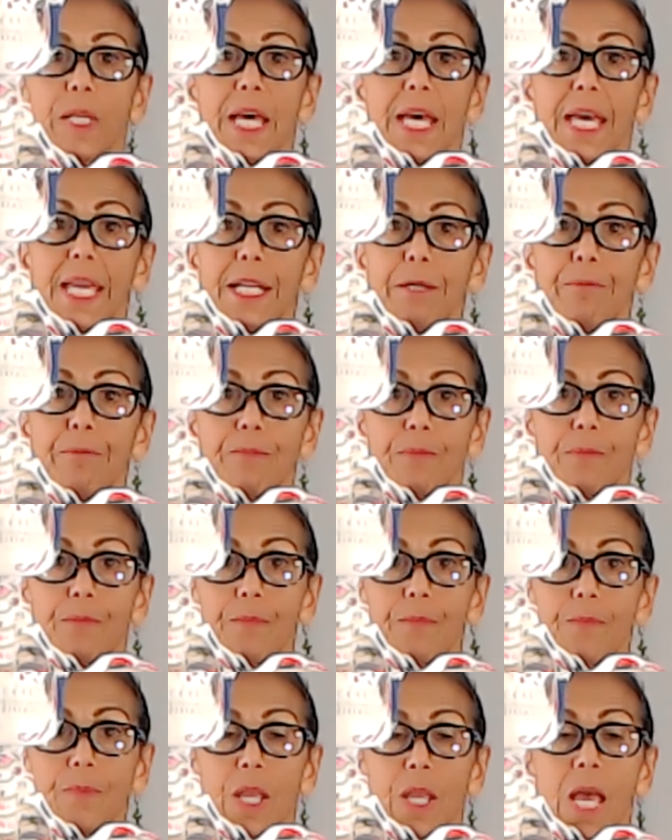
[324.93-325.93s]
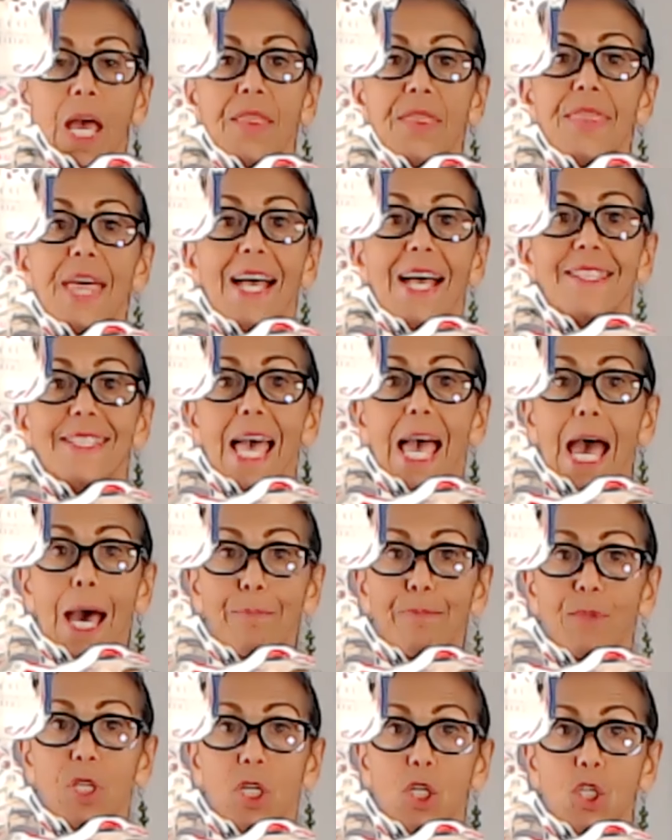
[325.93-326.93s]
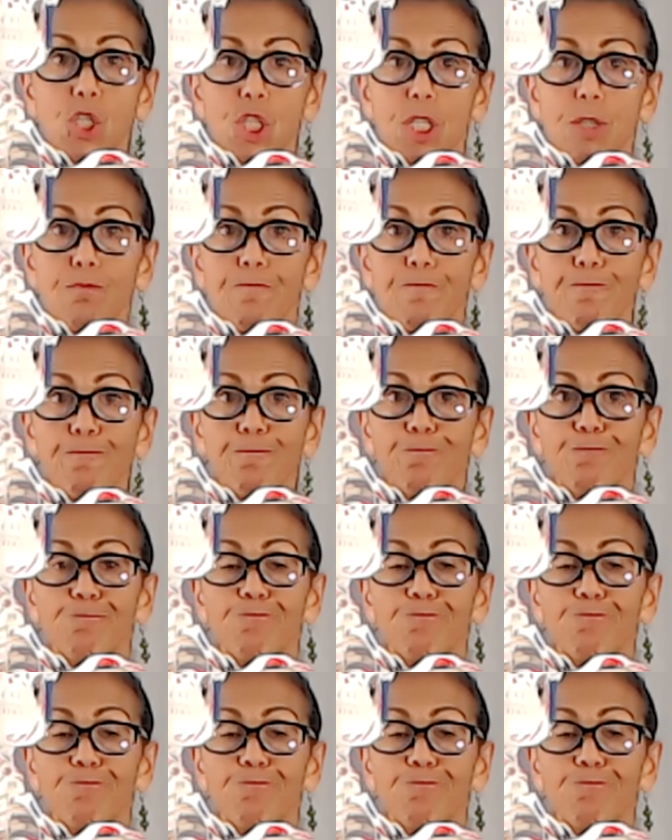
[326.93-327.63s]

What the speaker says: plane. That's abduction,